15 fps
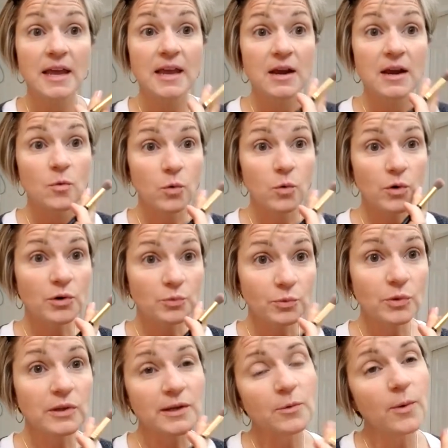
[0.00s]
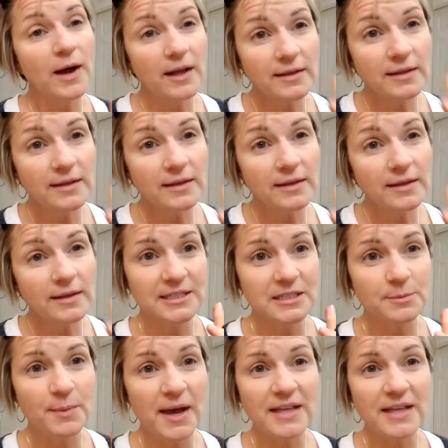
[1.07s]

work really well to conceal spots,